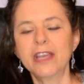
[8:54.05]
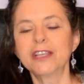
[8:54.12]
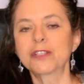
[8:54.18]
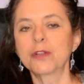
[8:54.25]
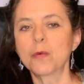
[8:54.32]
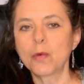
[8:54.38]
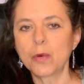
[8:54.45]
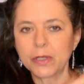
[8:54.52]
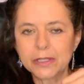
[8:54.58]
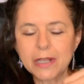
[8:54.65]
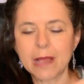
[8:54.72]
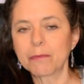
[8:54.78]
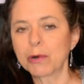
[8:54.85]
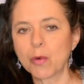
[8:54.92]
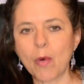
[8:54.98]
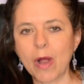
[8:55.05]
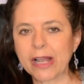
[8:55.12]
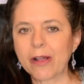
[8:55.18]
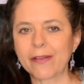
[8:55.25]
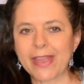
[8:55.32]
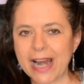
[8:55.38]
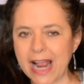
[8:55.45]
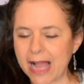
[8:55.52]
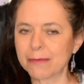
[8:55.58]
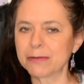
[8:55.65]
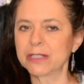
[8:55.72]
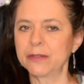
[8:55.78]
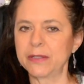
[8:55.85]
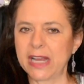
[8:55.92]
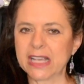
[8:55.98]
So number 1 on that
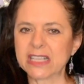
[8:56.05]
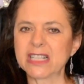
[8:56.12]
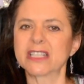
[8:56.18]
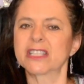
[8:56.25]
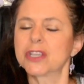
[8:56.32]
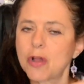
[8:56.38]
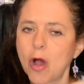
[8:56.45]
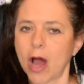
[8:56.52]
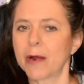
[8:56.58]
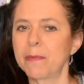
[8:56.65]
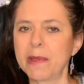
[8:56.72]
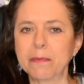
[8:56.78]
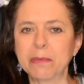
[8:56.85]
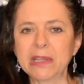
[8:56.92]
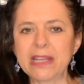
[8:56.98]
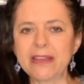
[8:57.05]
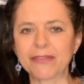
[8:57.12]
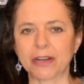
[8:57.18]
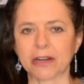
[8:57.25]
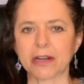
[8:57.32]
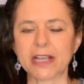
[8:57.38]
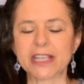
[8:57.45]
absolute yes list, gotta be a believer.